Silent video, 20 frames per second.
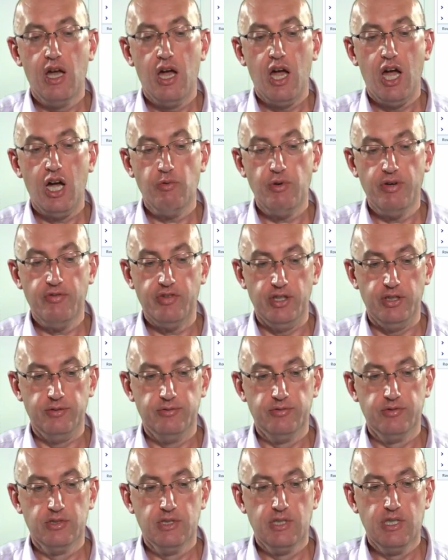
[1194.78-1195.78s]
However,
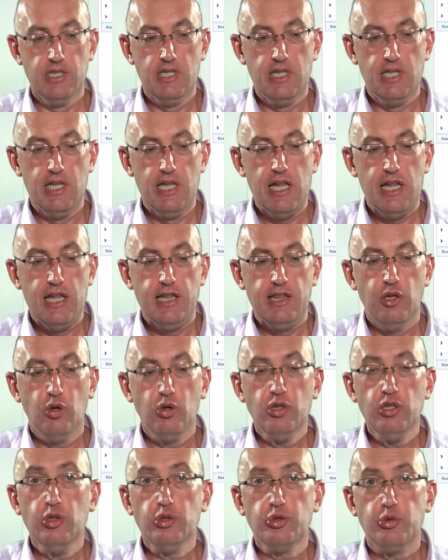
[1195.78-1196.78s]

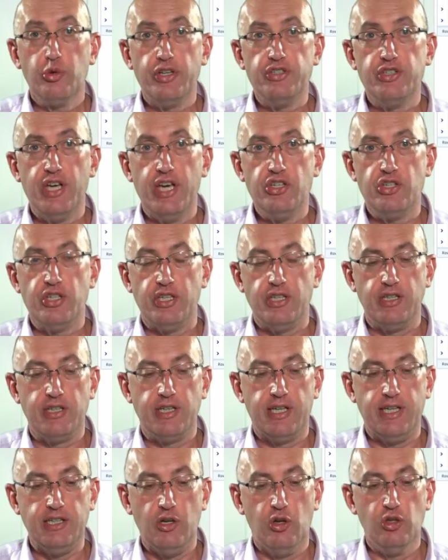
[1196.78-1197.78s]
Local authorization
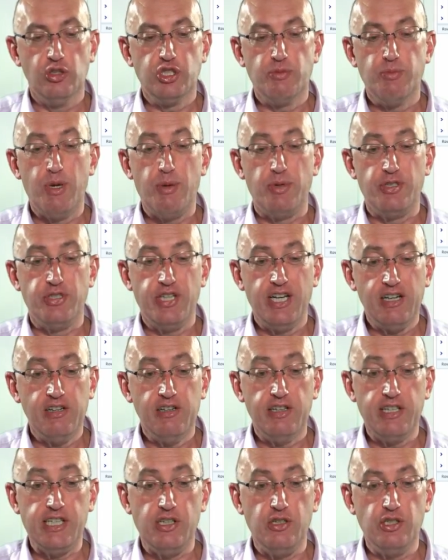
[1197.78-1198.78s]
can also be
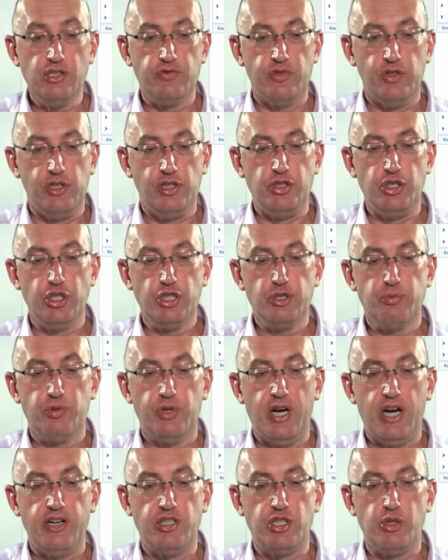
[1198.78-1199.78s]
particularly useful just
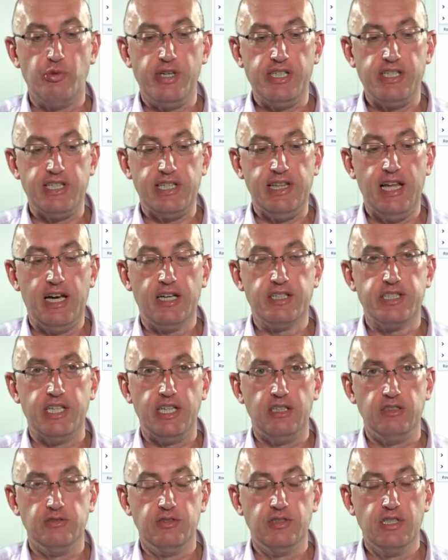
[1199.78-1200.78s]
prior to going into
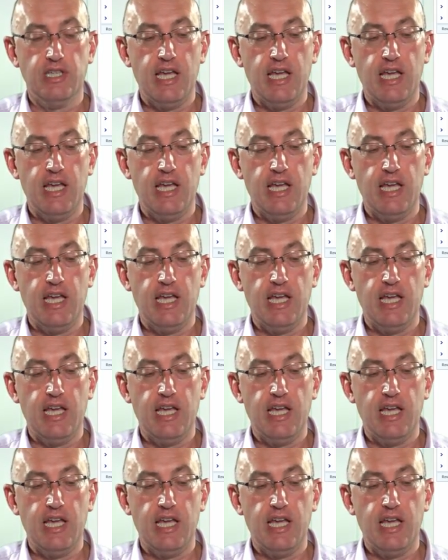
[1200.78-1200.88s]
lockdown